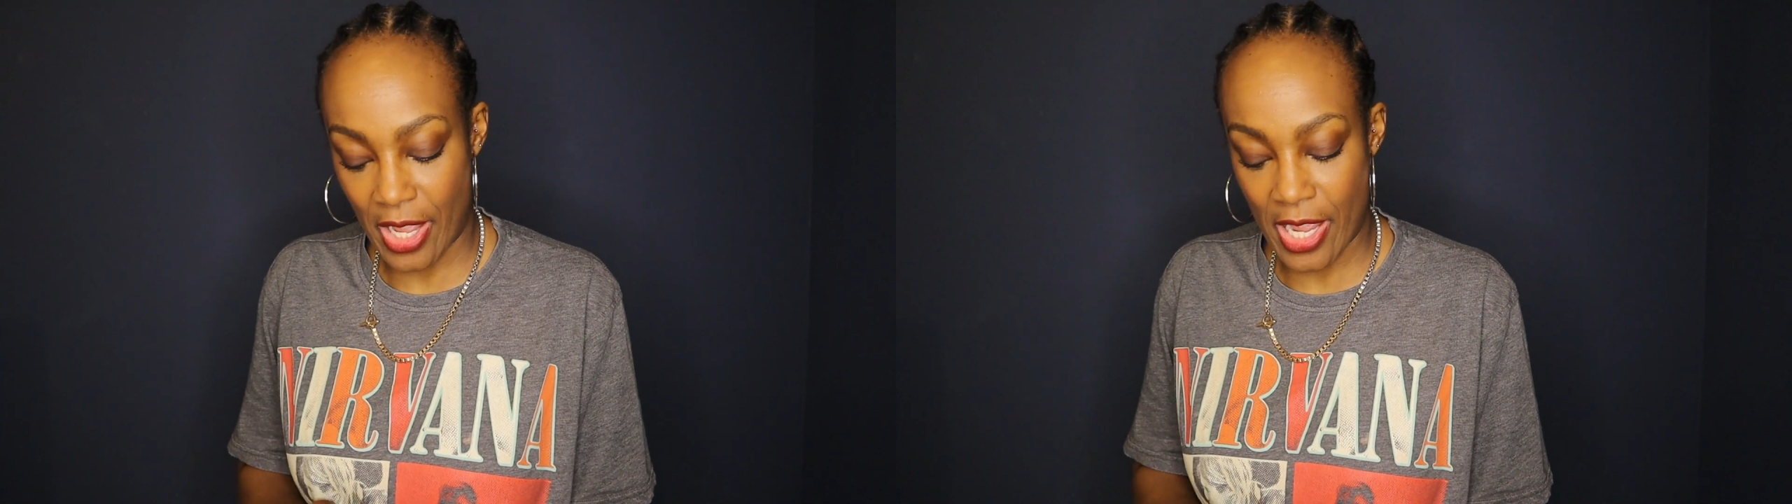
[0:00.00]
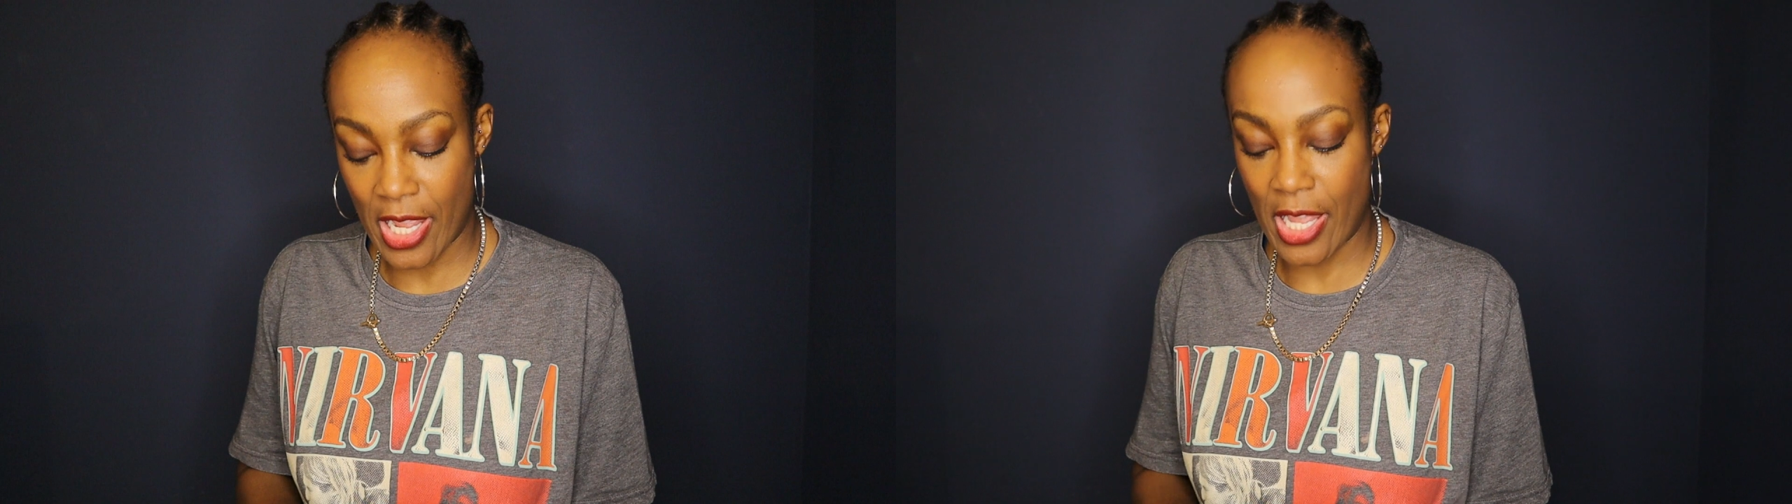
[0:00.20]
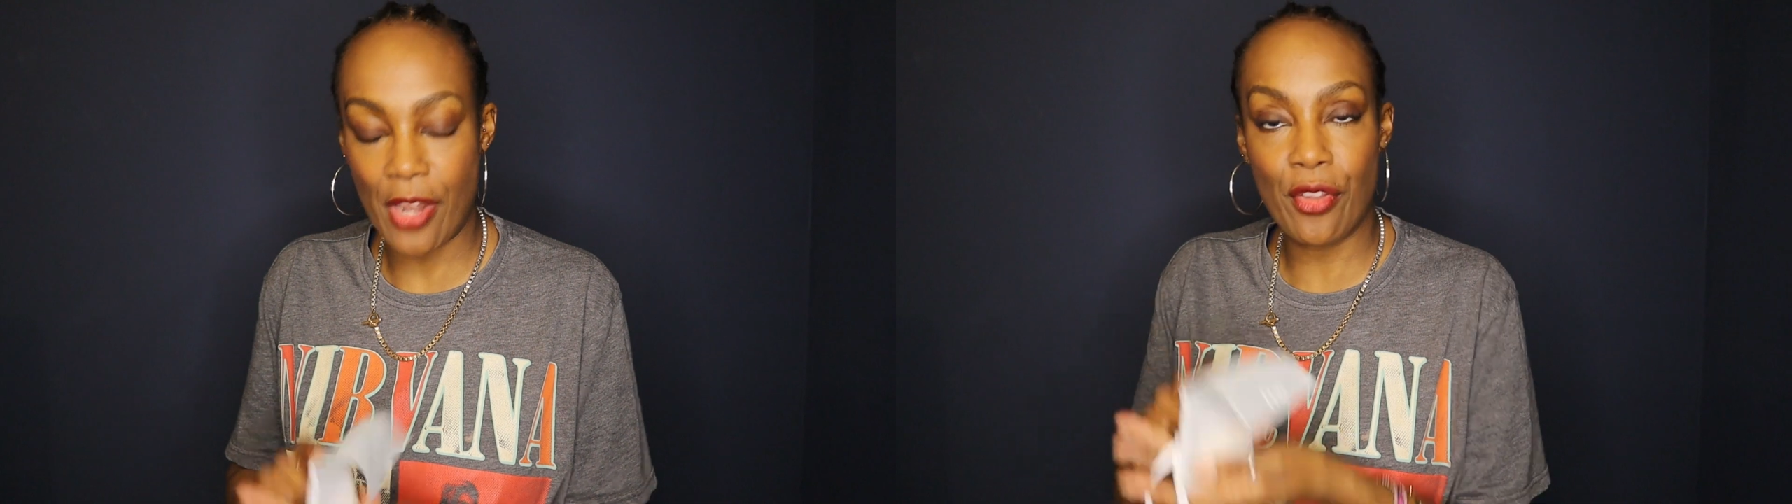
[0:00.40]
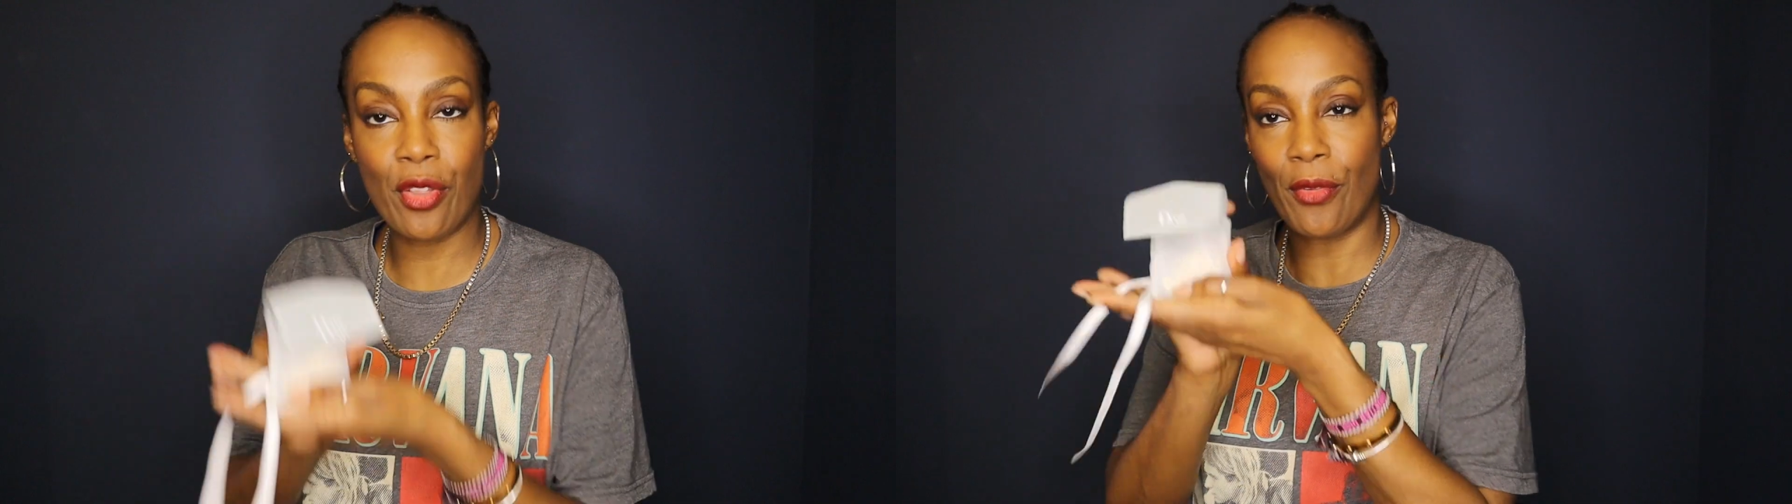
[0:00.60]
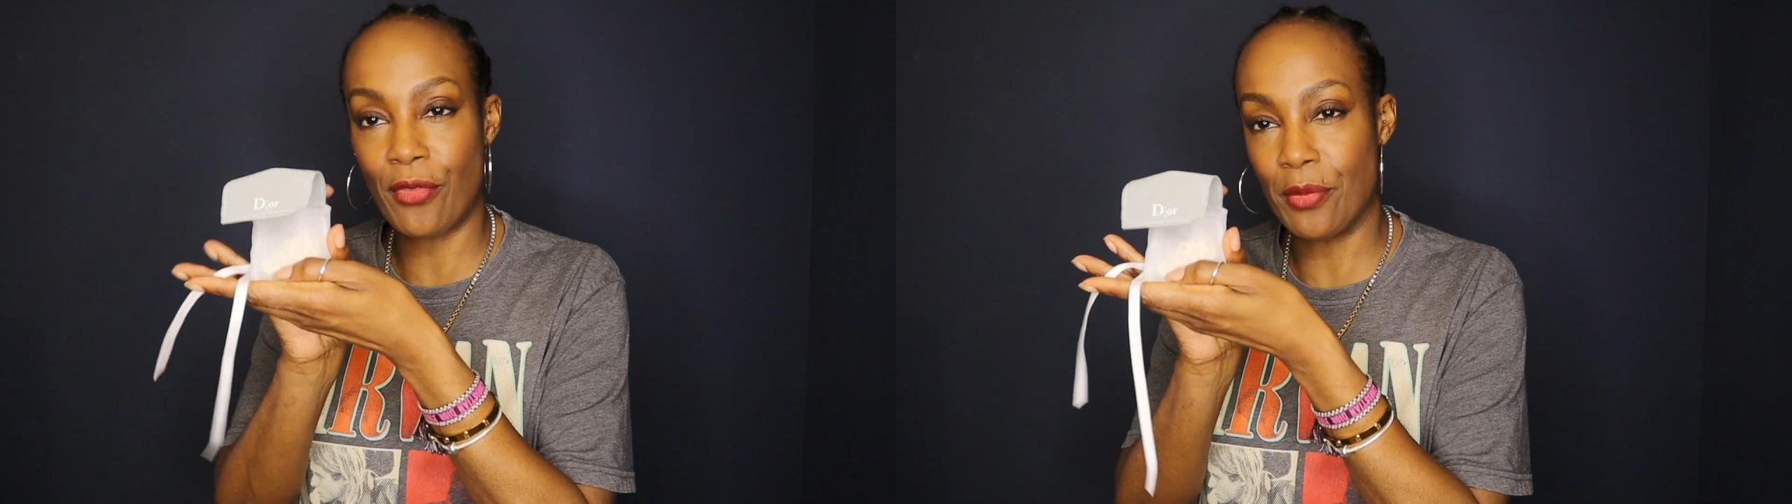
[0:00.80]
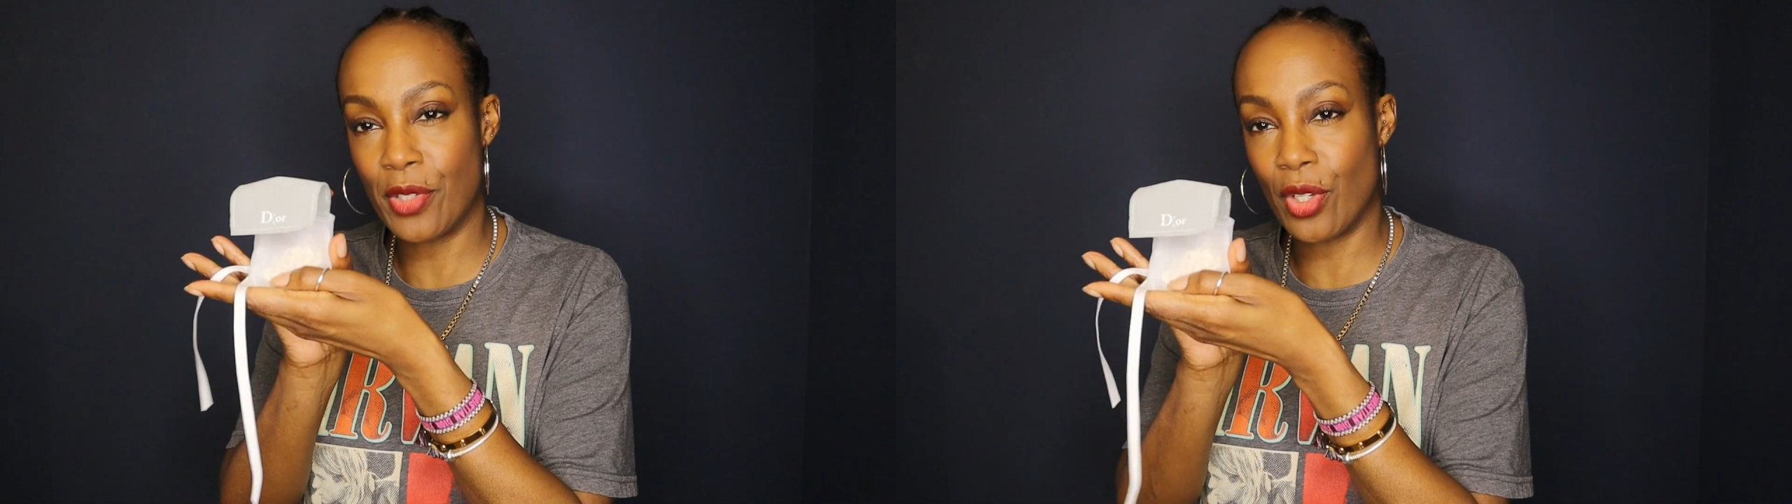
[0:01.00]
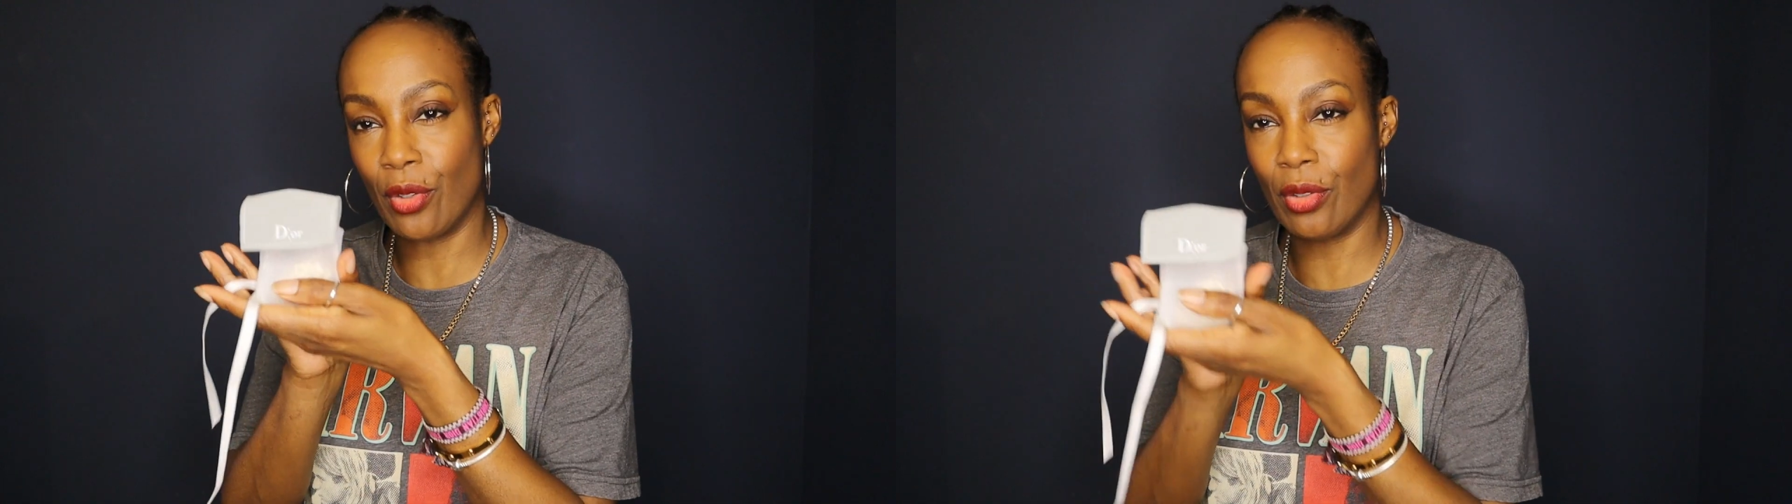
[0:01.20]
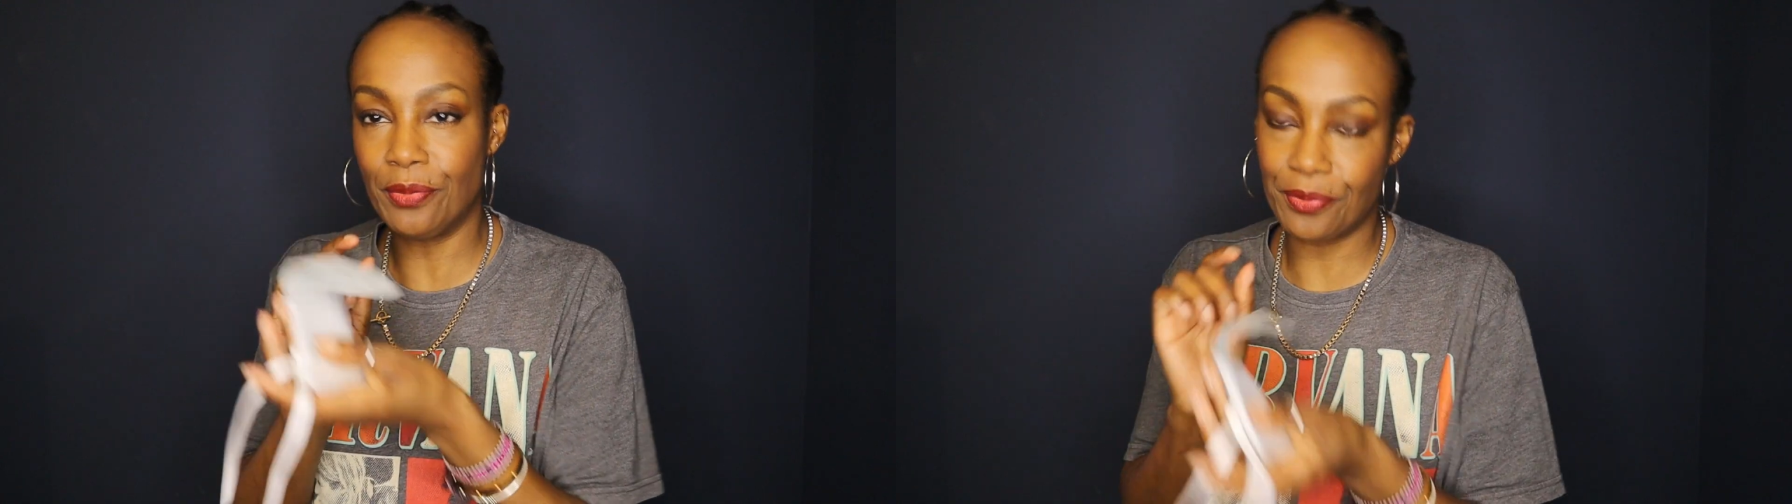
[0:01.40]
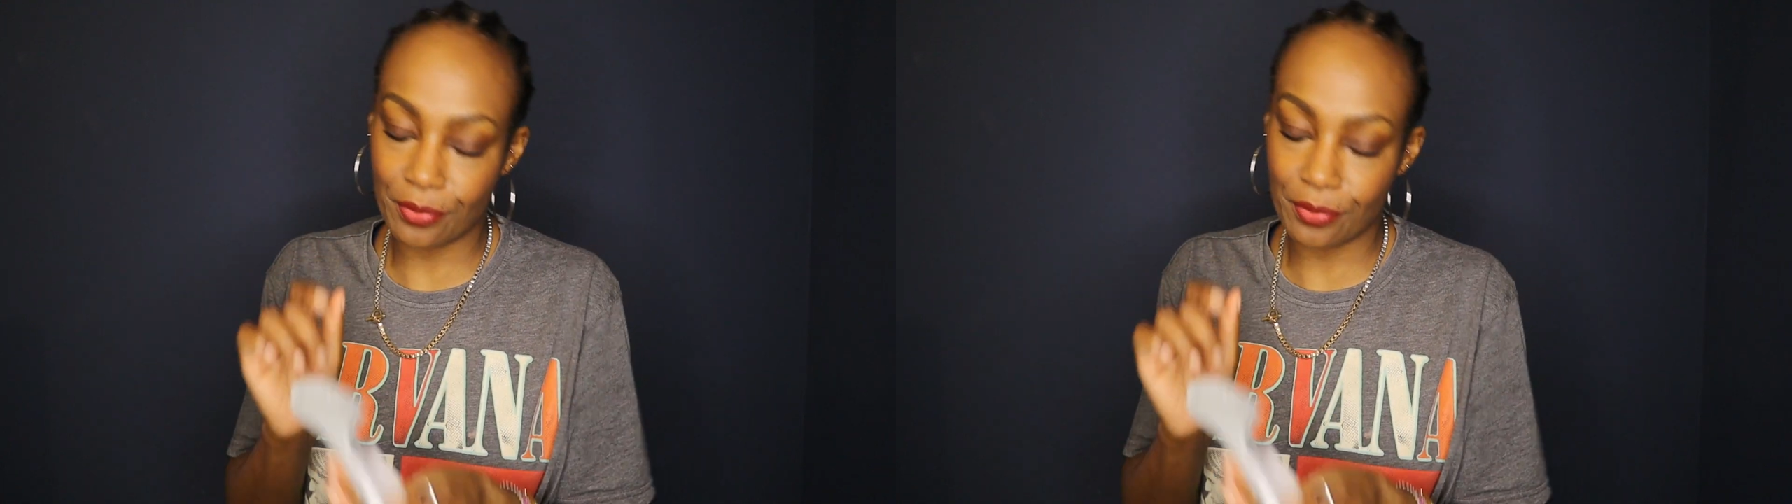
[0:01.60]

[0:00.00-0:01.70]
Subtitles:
another one from Dior.